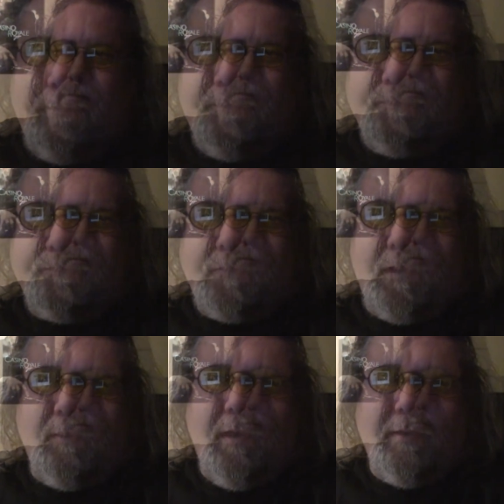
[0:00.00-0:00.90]
He's just.
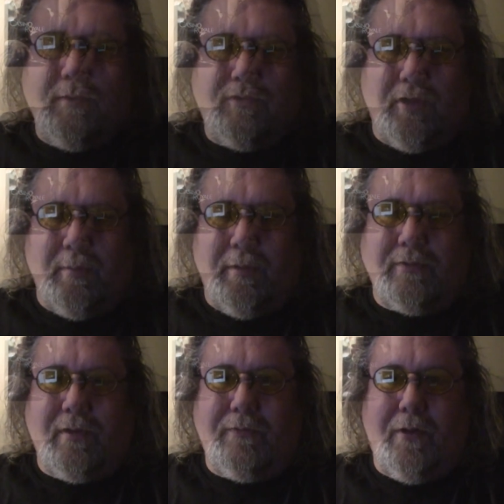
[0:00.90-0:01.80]
The well then,
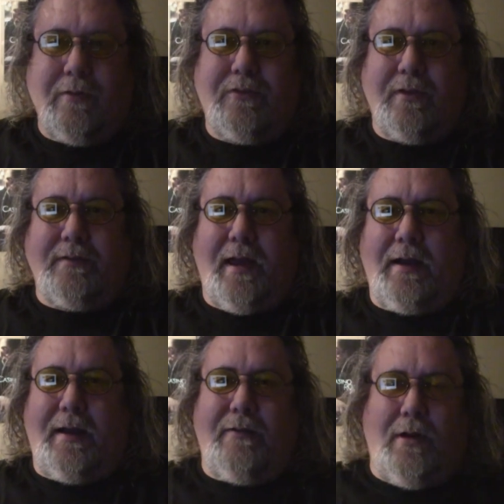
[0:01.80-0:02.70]
tubers, I thought I'd sit
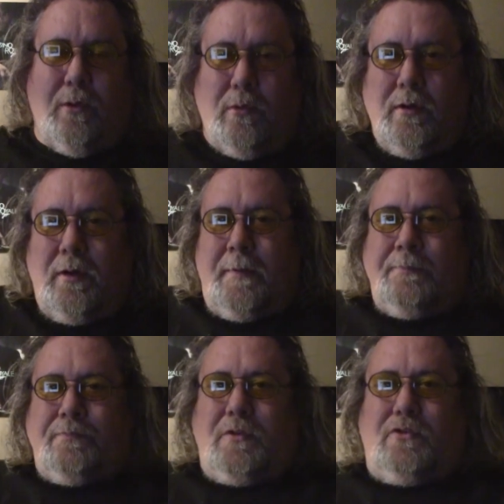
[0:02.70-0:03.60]
down and have a little
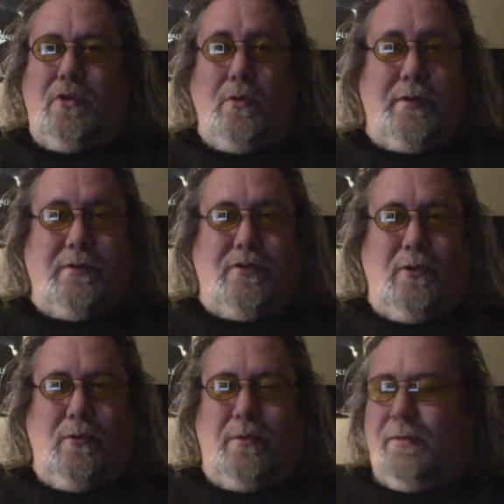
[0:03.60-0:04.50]
talky
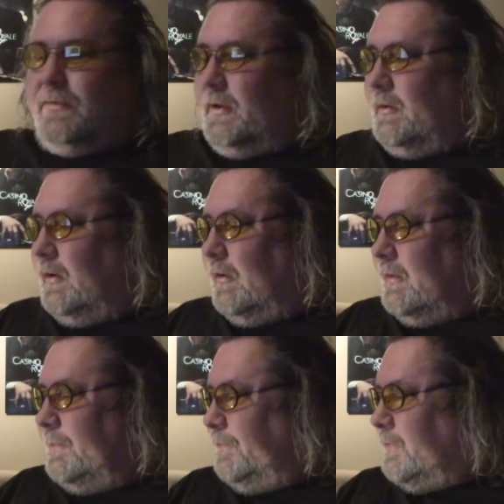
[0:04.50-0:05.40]
talk with you
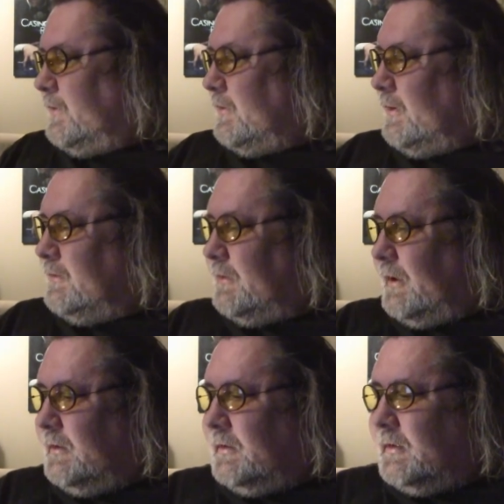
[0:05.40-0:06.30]
lot, as I would
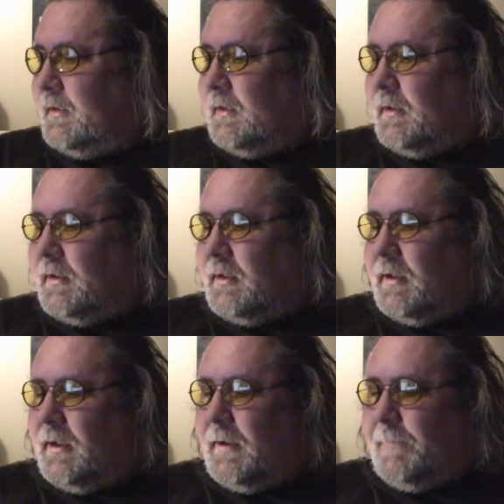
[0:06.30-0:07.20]
say.
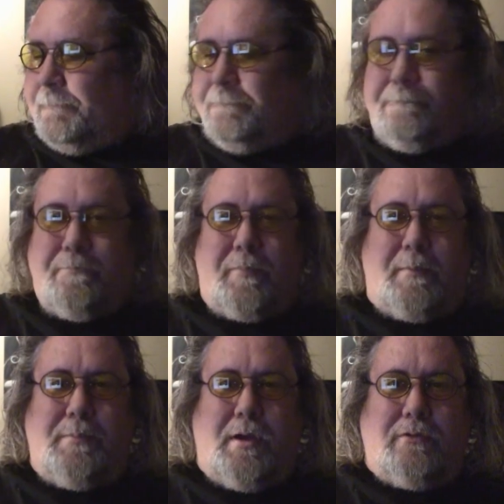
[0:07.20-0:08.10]
Um,
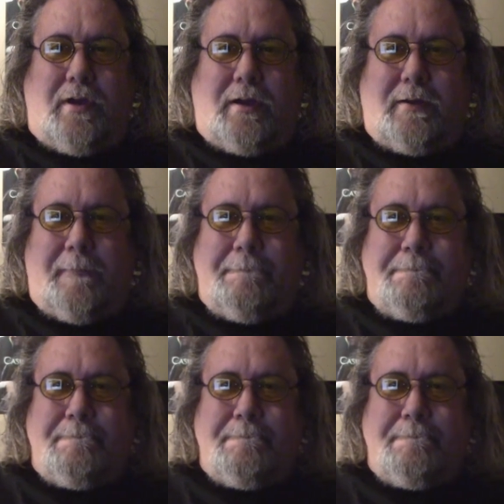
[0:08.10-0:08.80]
Music.